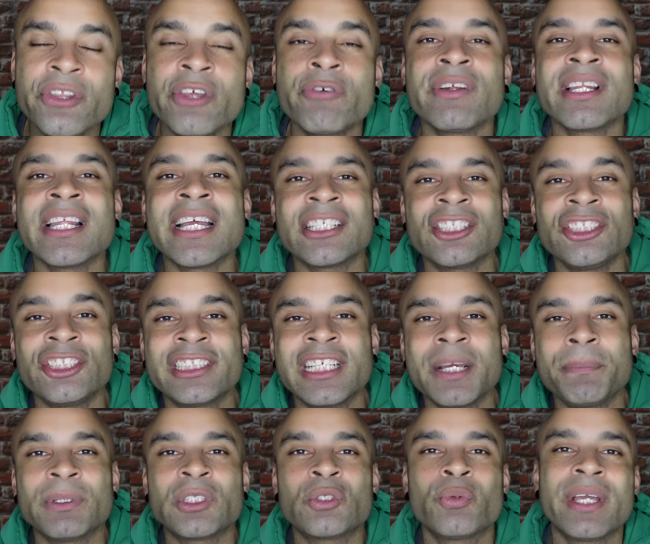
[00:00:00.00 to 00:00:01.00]
the
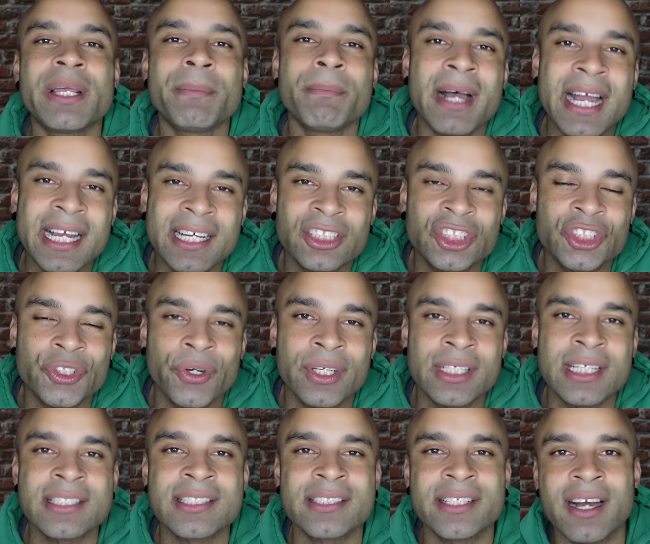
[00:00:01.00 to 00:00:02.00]
relationship between Michael
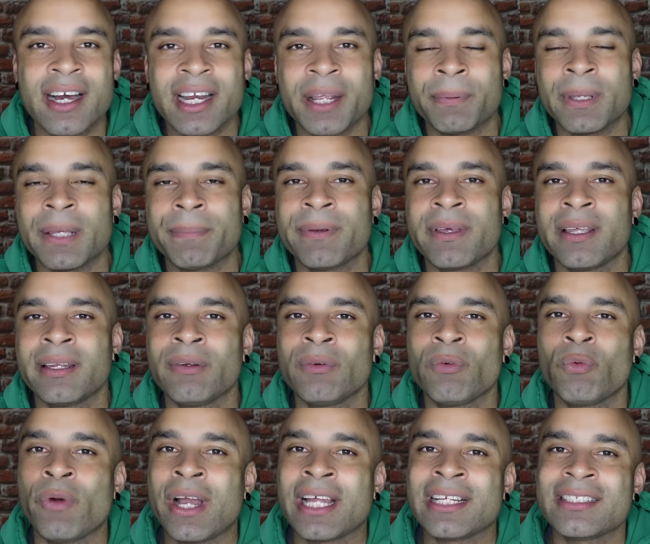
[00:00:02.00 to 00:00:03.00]
Jordan and Scottie
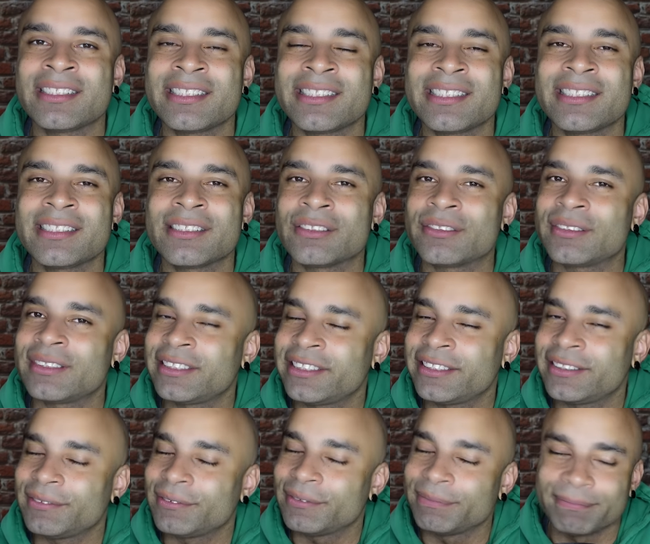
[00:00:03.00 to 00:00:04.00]
Pippen went
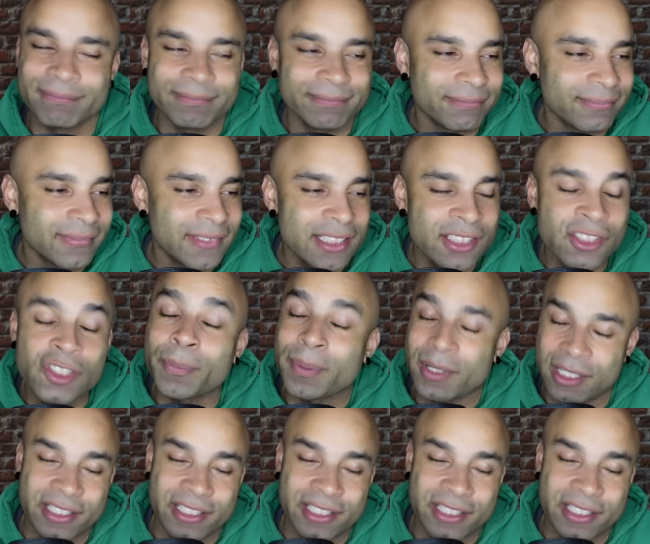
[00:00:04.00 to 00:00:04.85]
super